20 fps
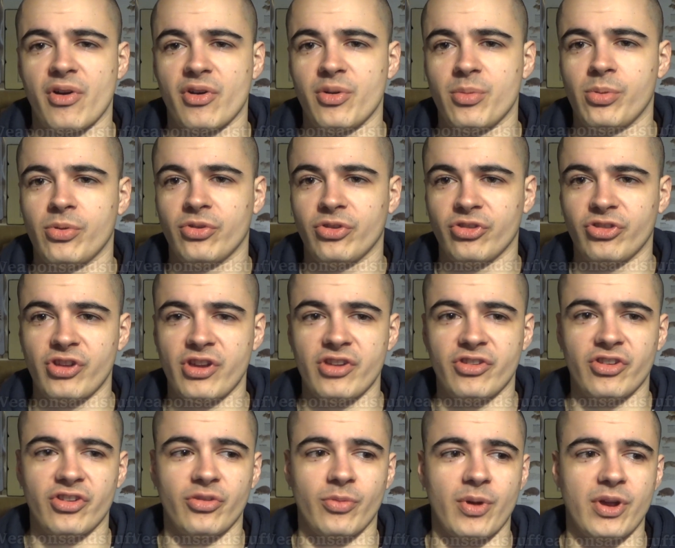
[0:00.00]
horrible
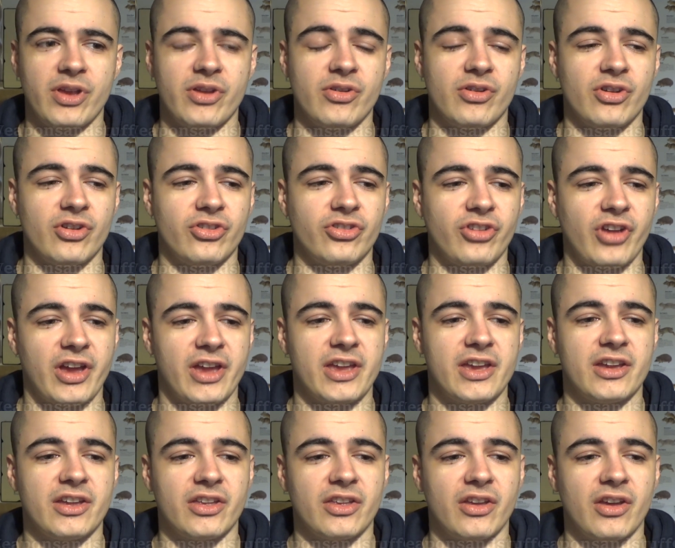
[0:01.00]
diseases where you could
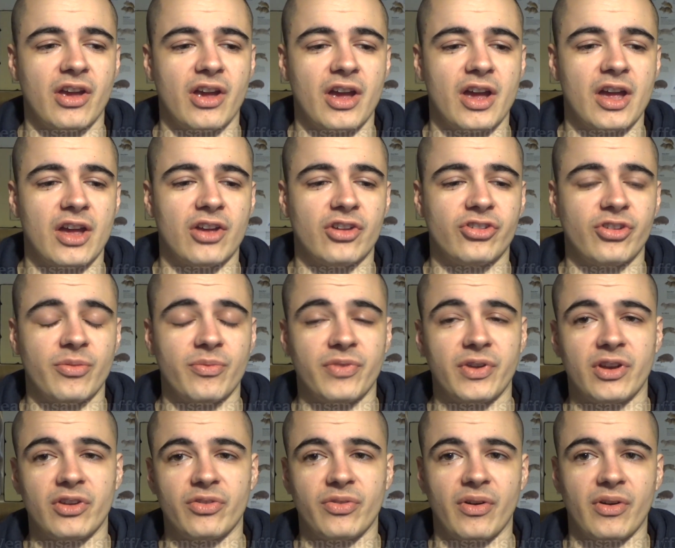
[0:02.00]
take uh,
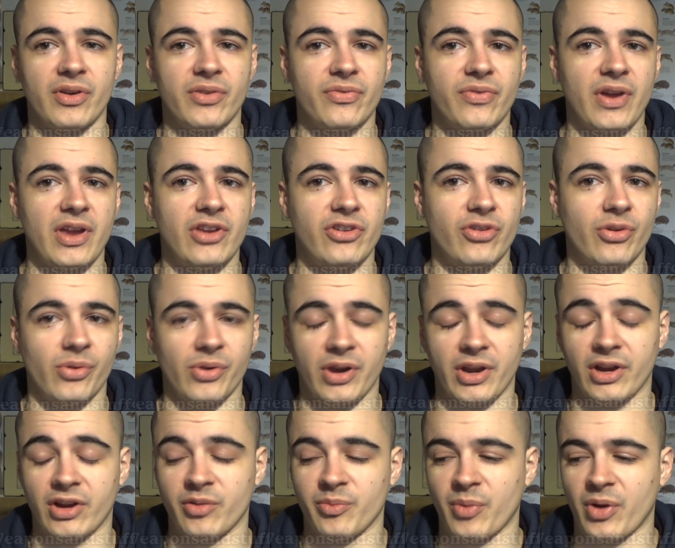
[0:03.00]
something that's very fatal and
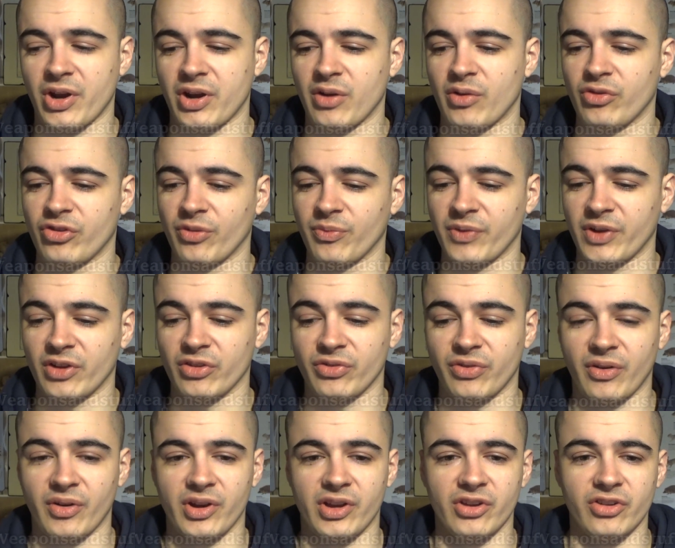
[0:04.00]
then combine it with something that's
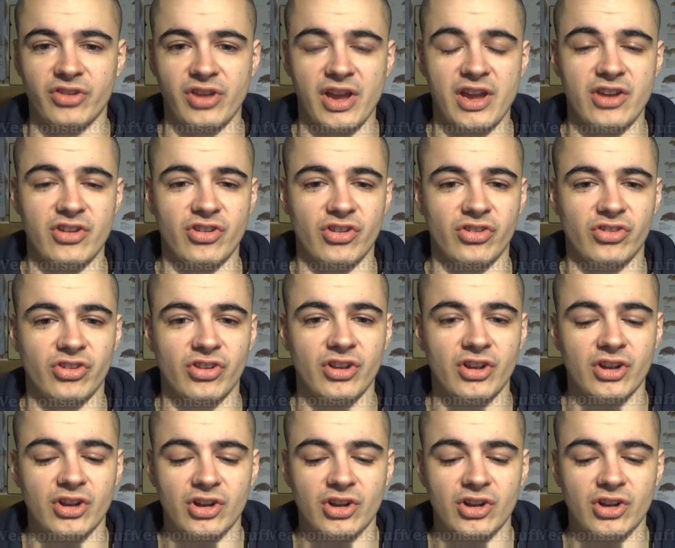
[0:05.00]
very contagious,